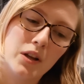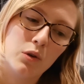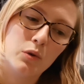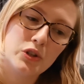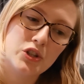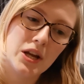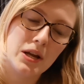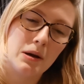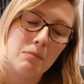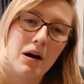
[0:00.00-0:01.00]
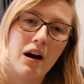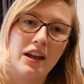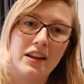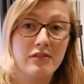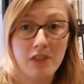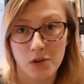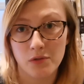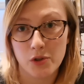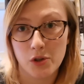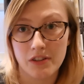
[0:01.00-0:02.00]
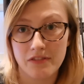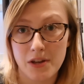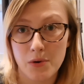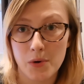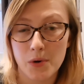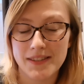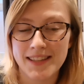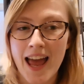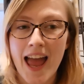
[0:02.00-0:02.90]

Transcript: launching my phone photography course